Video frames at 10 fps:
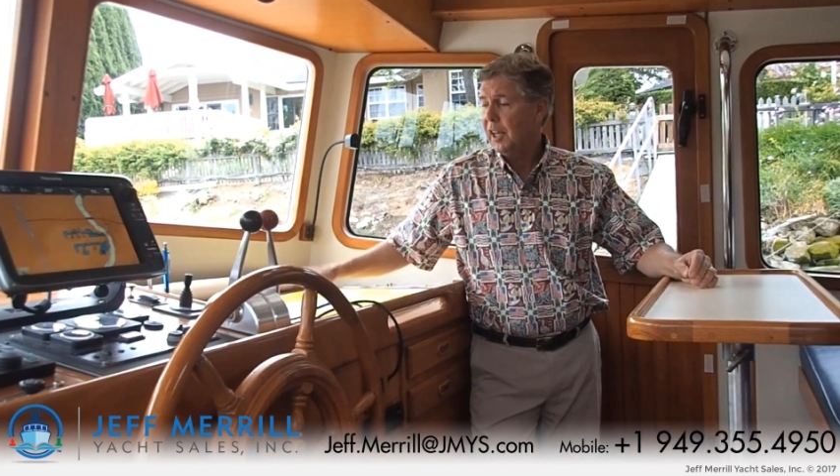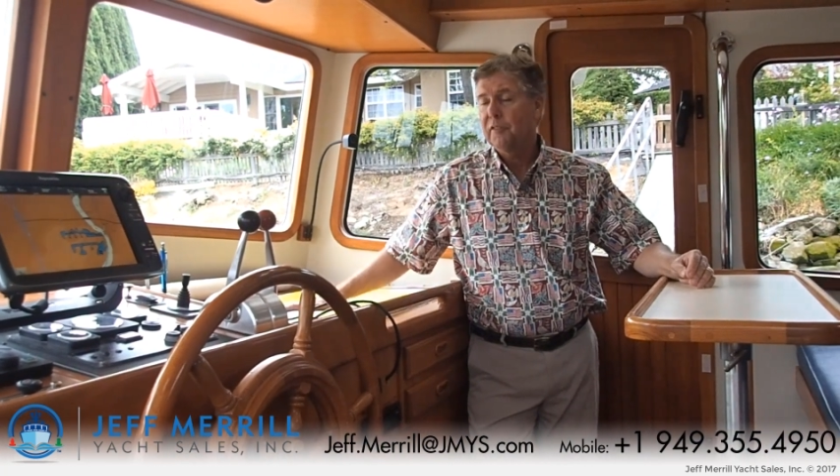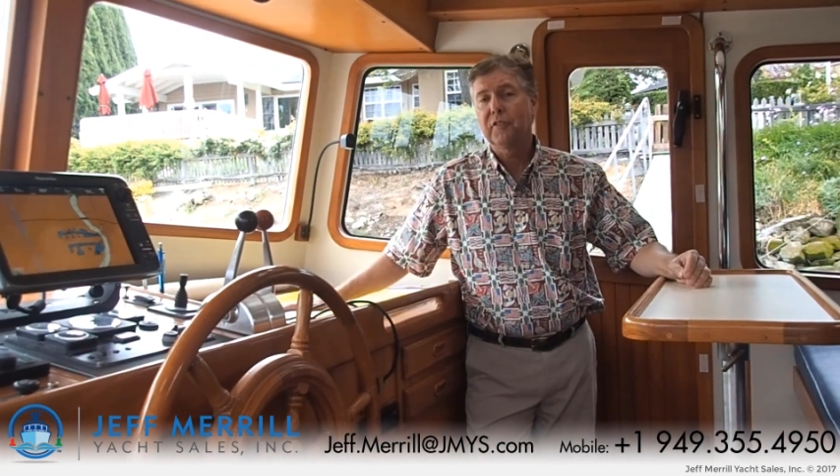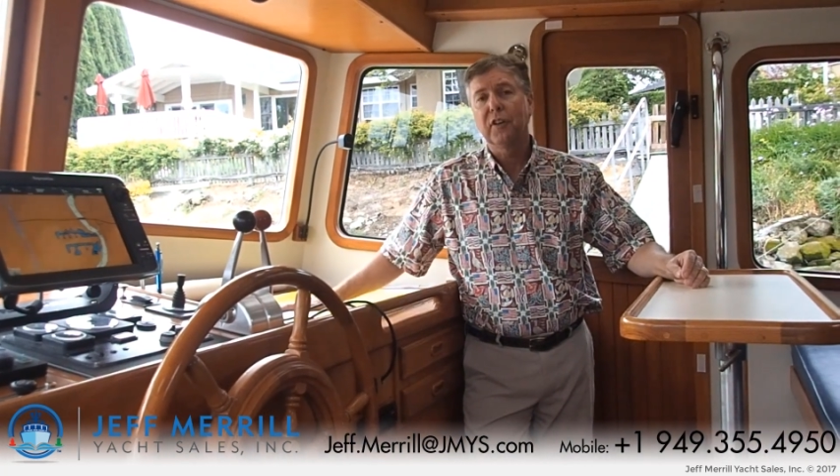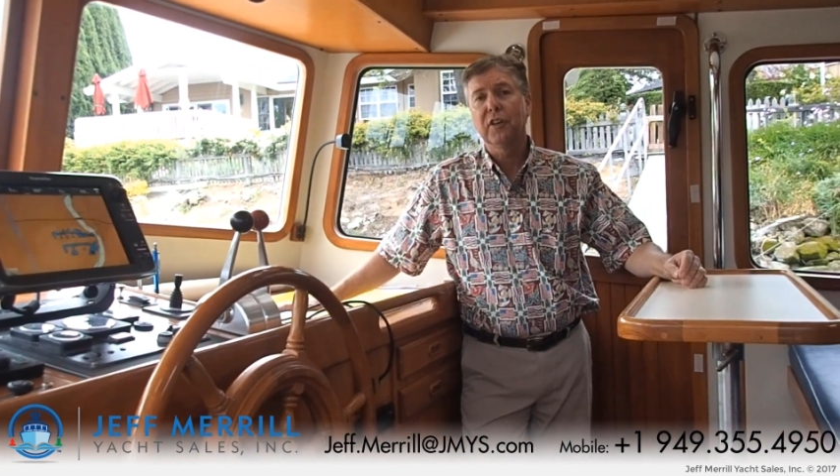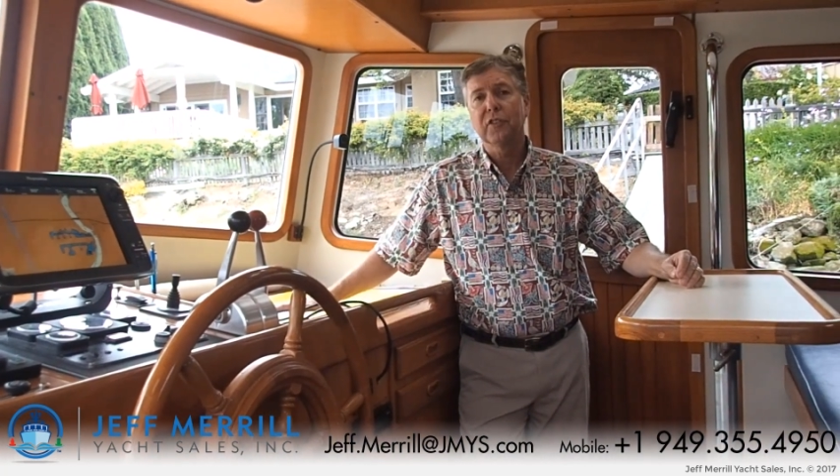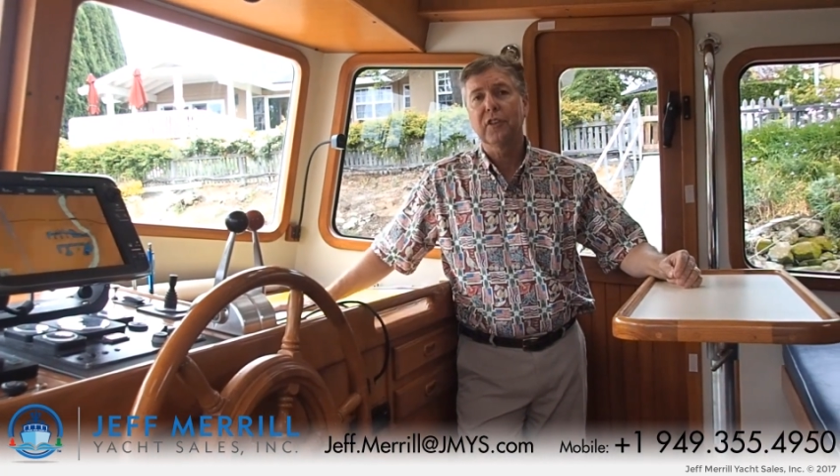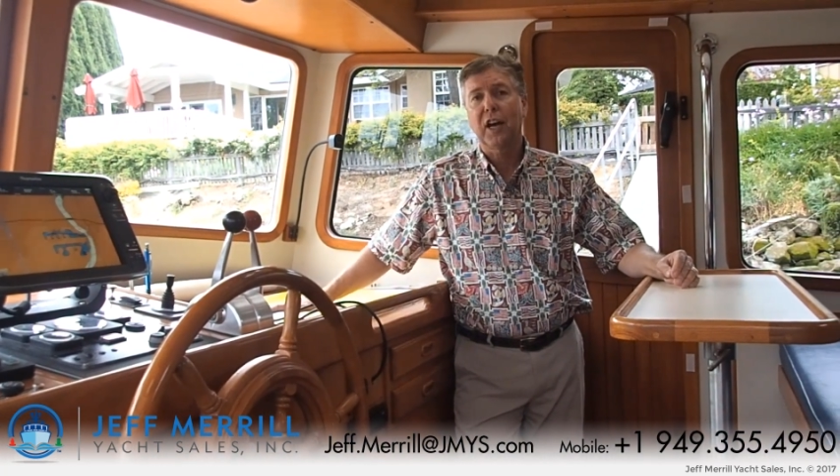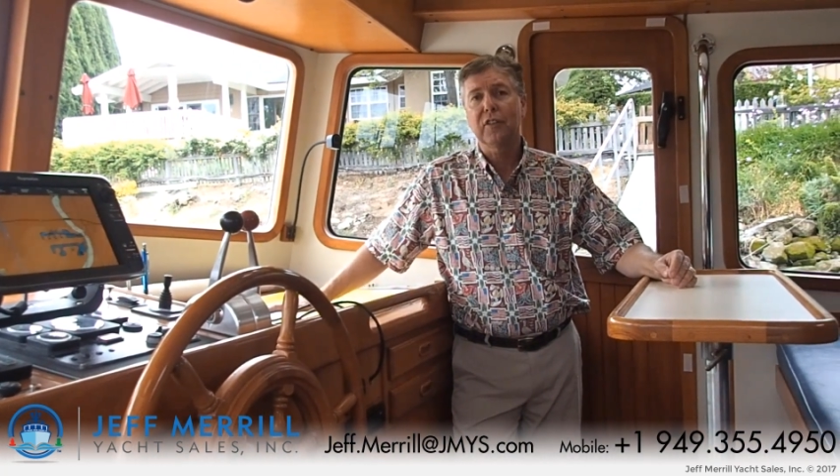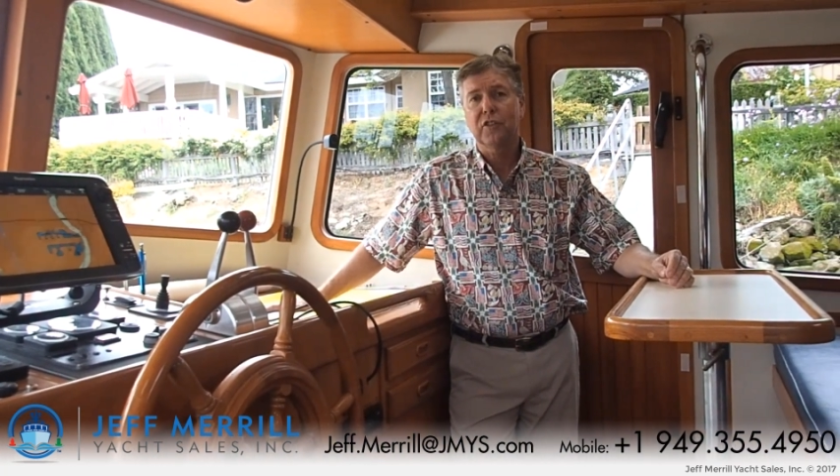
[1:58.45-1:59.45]
a
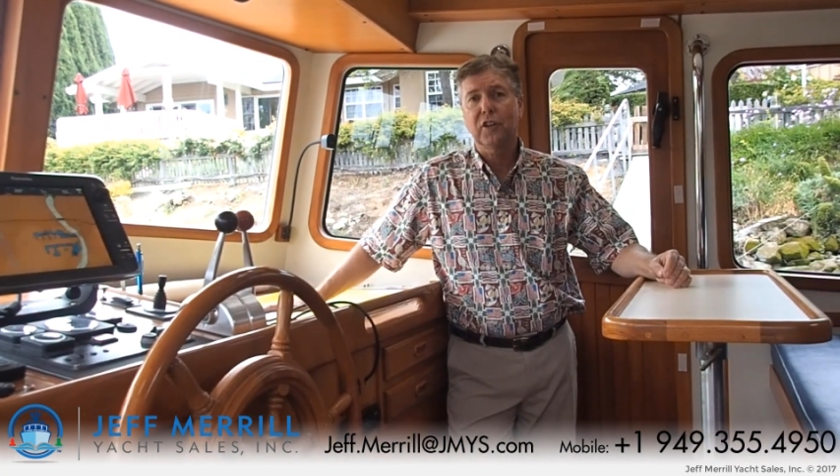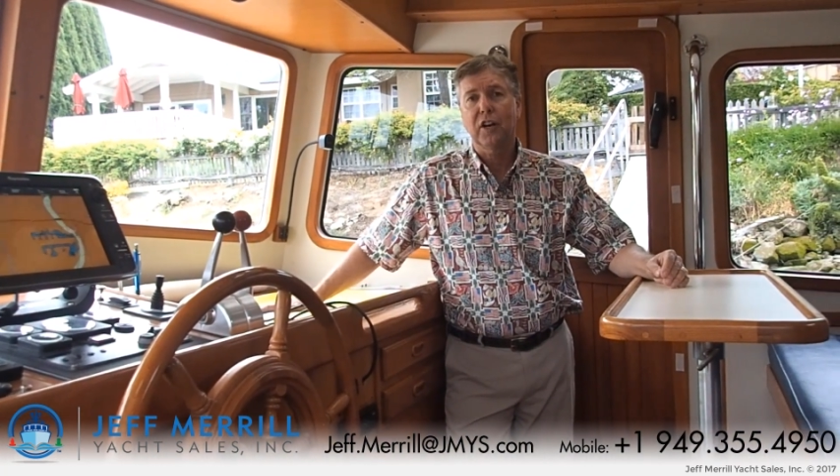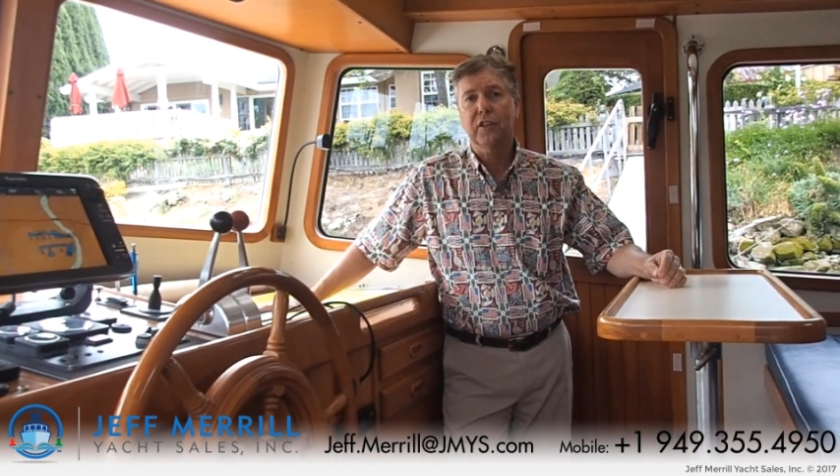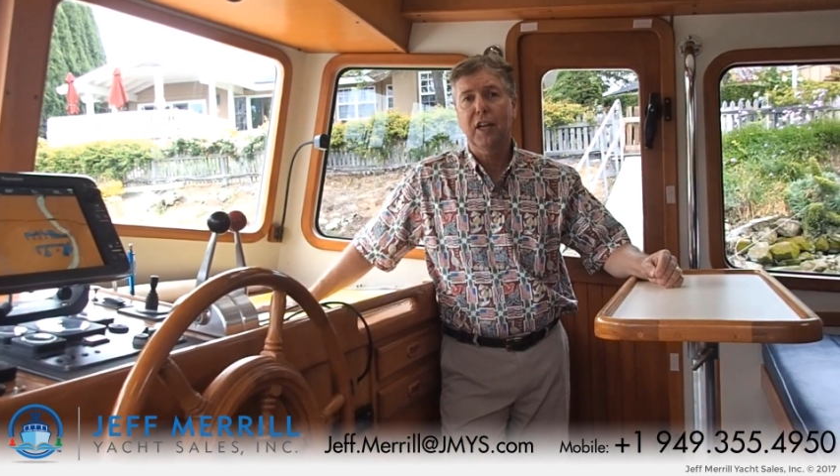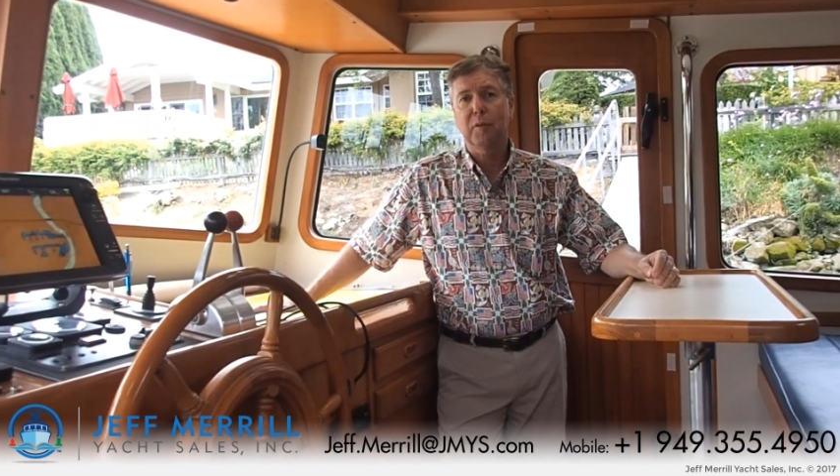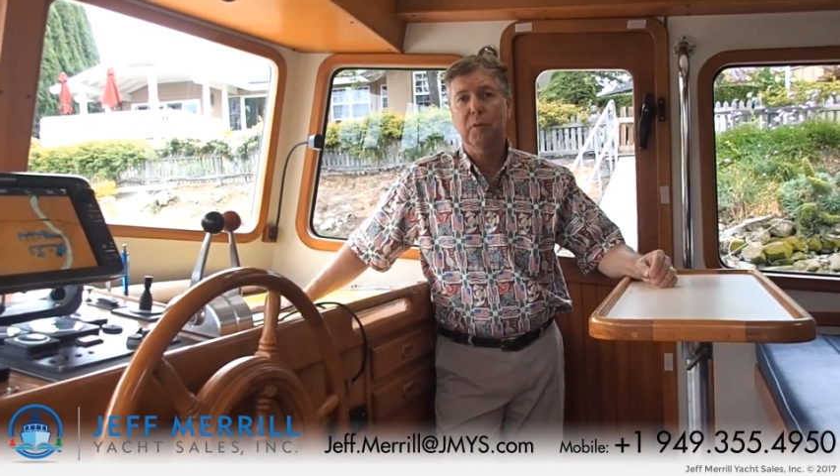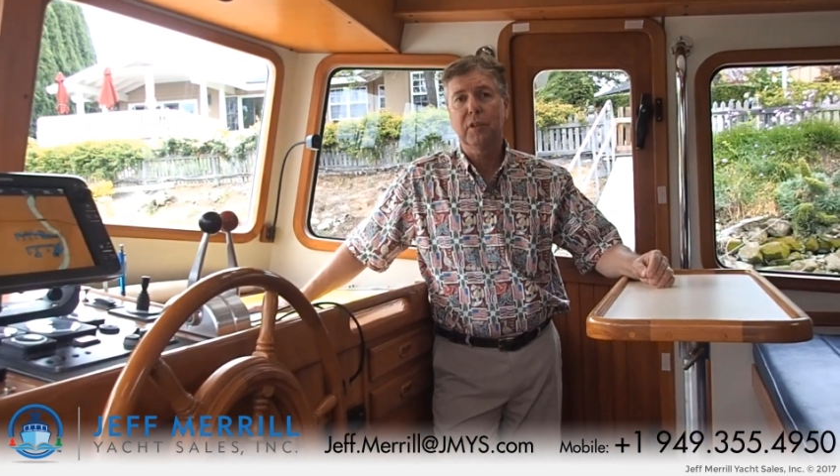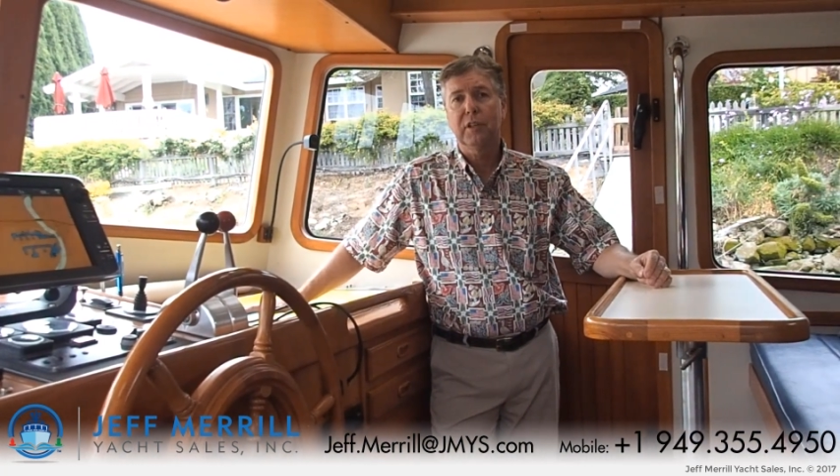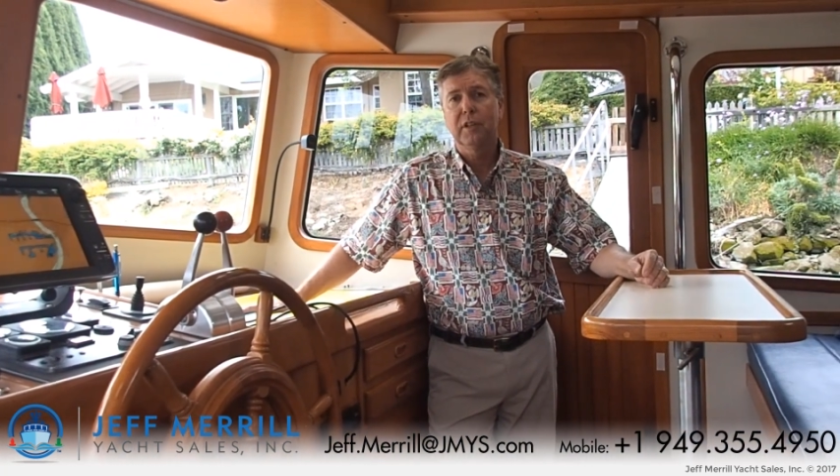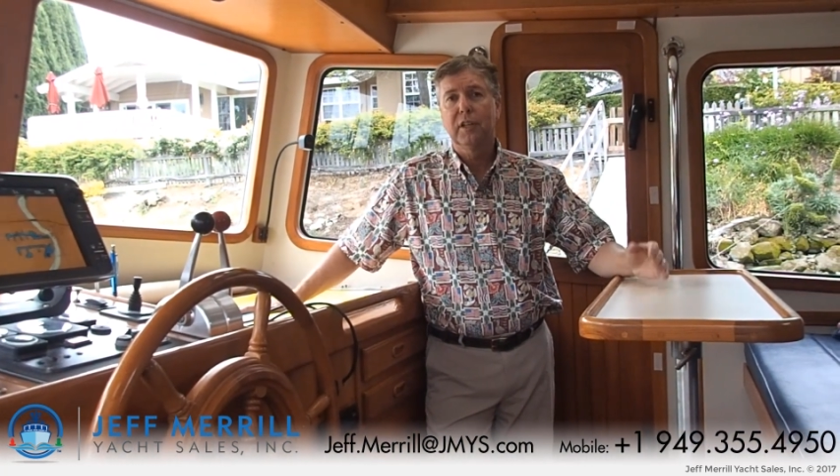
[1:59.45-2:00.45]
full-size chart table,